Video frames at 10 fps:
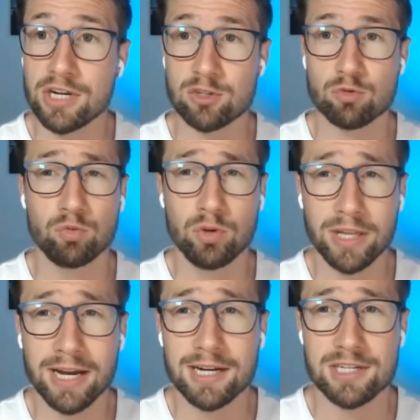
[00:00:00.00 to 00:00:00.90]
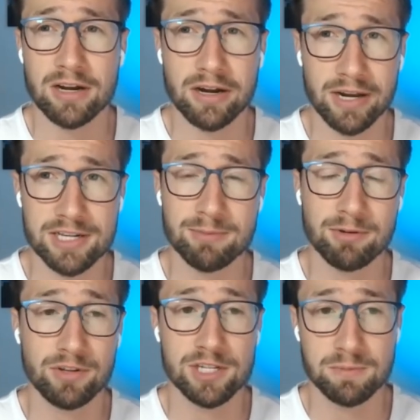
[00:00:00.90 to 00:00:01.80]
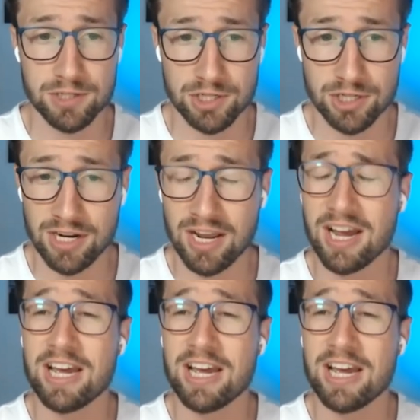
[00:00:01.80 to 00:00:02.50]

it's really hard to hire someone for this position